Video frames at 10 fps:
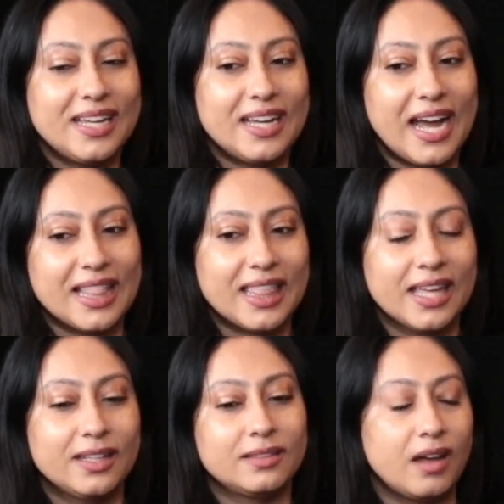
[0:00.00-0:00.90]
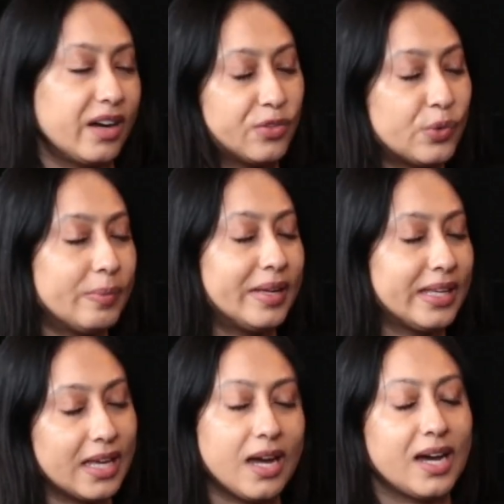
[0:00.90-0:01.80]
I think a lot of women
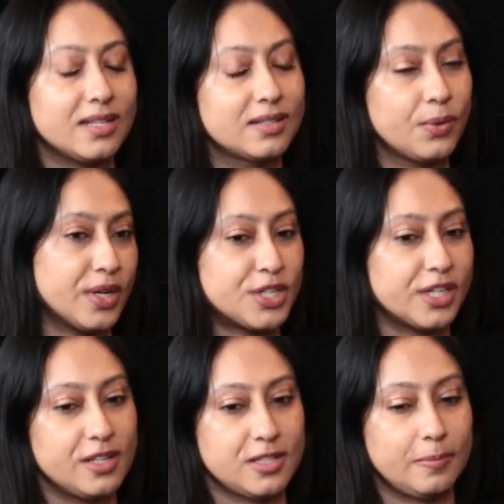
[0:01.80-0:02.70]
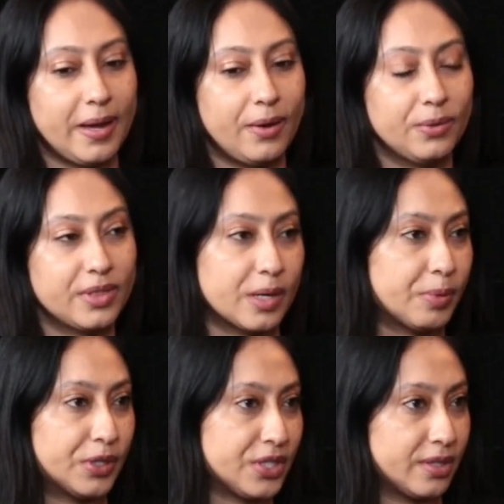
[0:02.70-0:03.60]
get asked questions about their
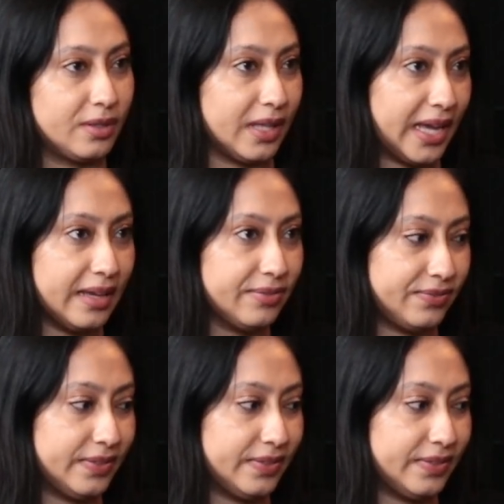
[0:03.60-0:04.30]
personal life.